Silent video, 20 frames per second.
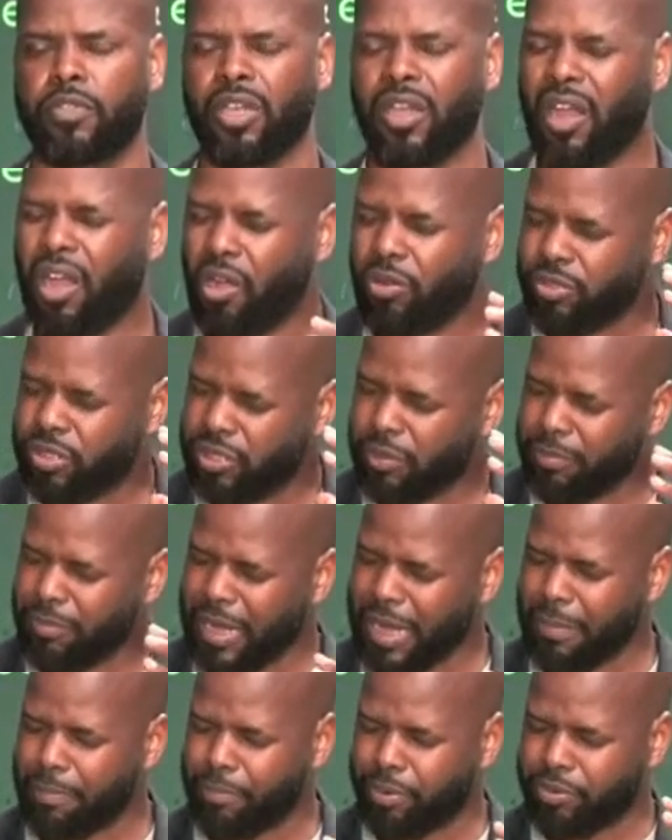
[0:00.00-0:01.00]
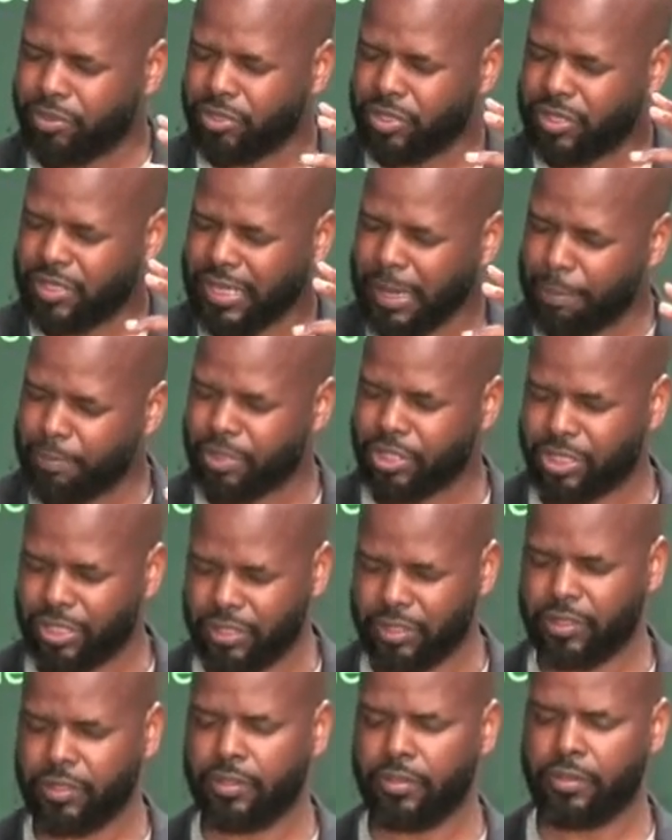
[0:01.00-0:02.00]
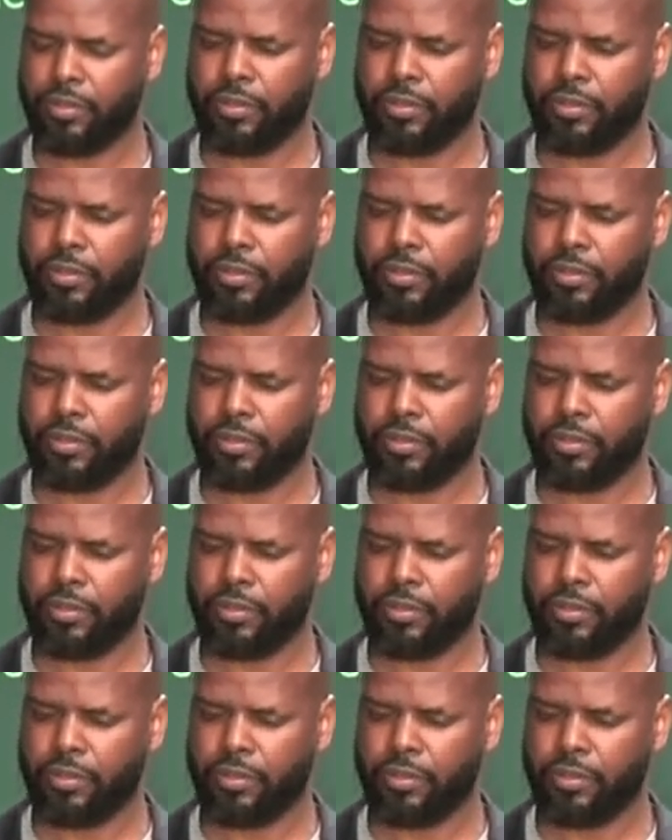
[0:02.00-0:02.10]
to alter my perception,